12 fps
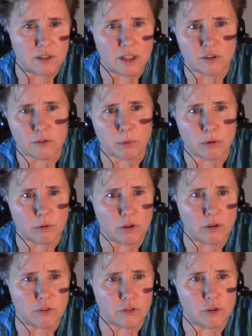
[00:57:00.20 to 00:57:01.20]

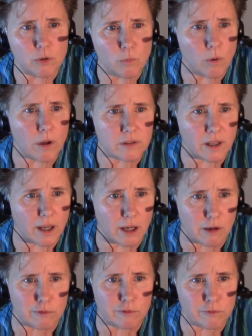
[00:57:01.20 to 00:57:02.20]
experience you want to
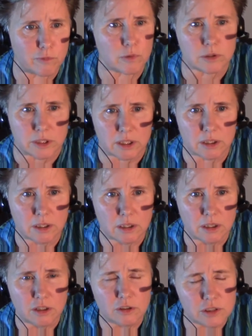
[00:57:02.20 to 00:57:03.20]
have fully,
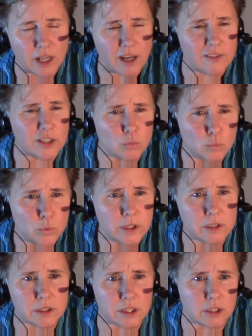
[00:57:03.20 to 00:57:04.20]
who's having a
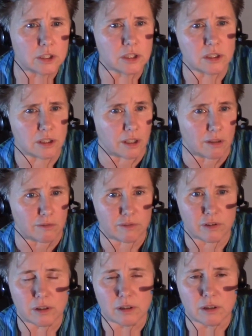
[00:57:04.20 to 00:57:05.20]
really good life
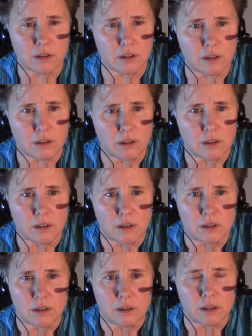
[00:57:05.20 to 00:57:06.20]

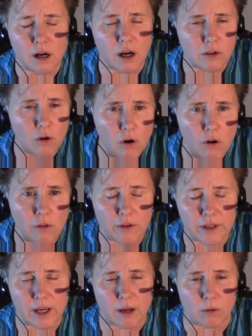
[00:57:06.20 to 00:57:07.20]
on all
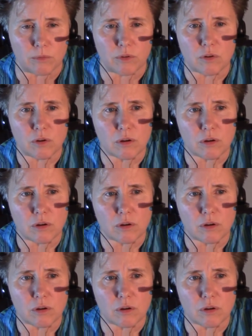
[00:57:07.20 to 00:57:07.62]
counts.